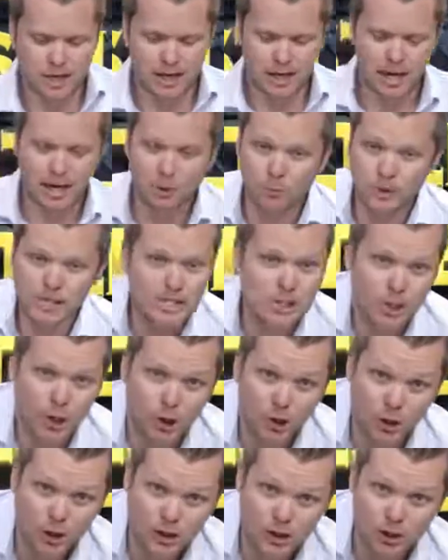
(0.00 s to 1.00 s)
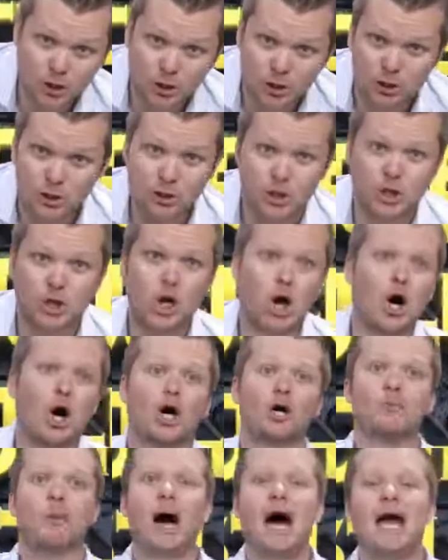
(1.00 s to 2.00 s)
Uh, we turn your, your
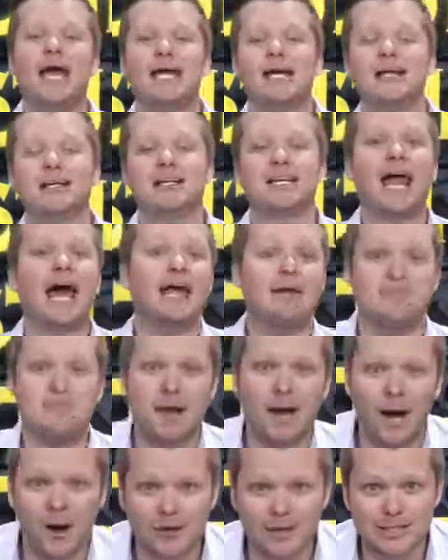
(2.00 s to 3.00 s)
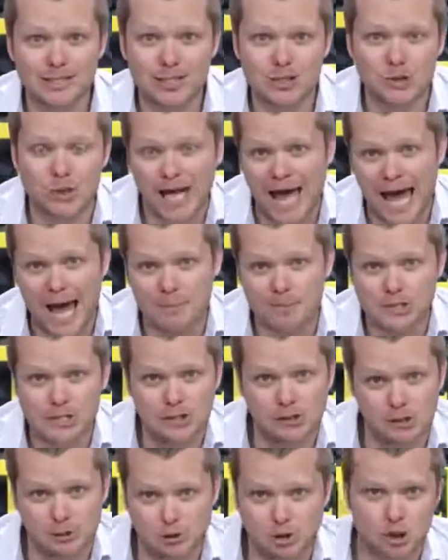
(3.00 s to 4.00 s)
car buying nightmare into an
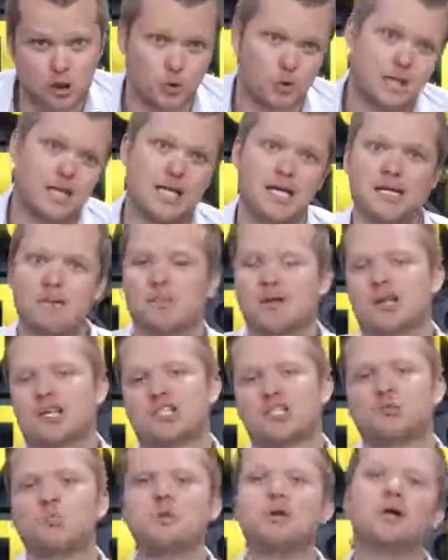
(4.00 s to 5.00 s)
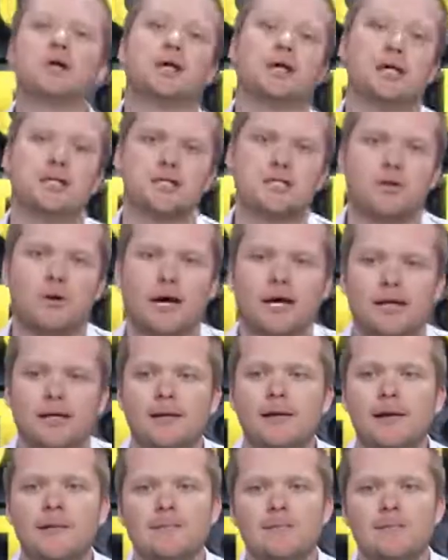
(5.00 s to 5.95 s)
absolute dream experience, right?